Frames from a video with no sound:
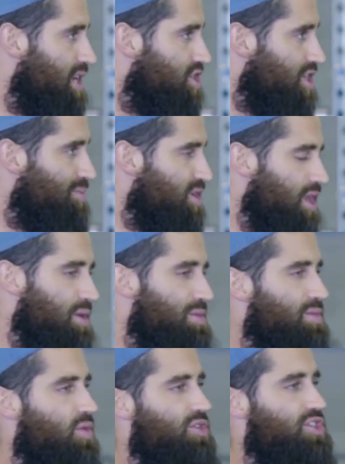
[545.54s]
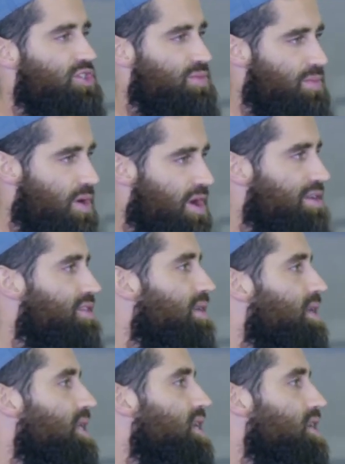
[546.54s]
action, but a little bit more smart.
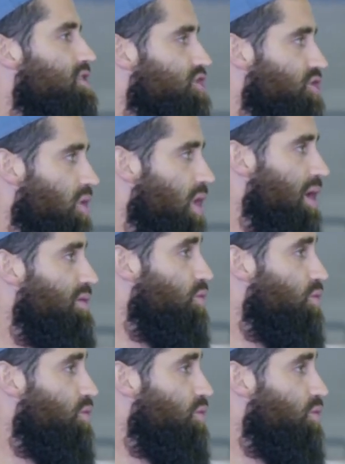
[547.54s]
So